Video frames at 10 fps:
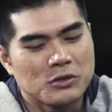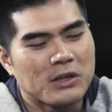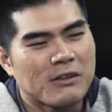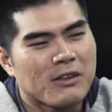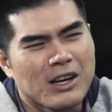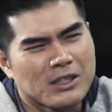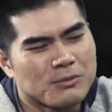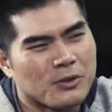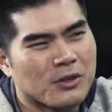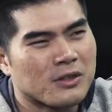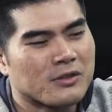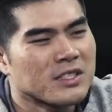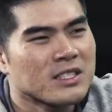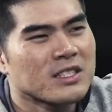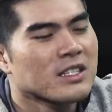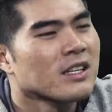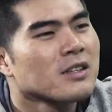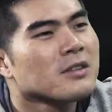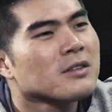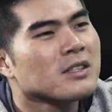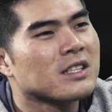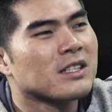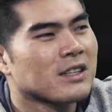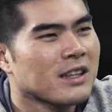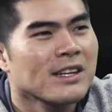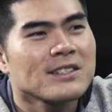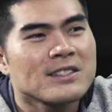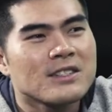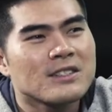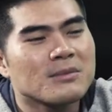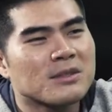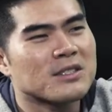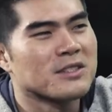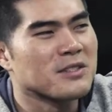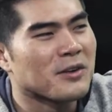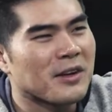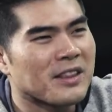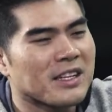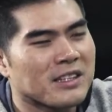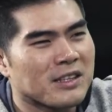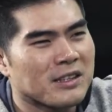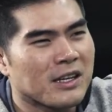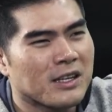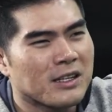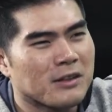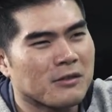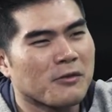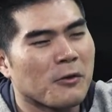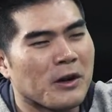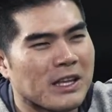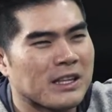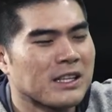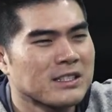do they value more of the skill, the athleticism? Is there a certain thing that they look for and then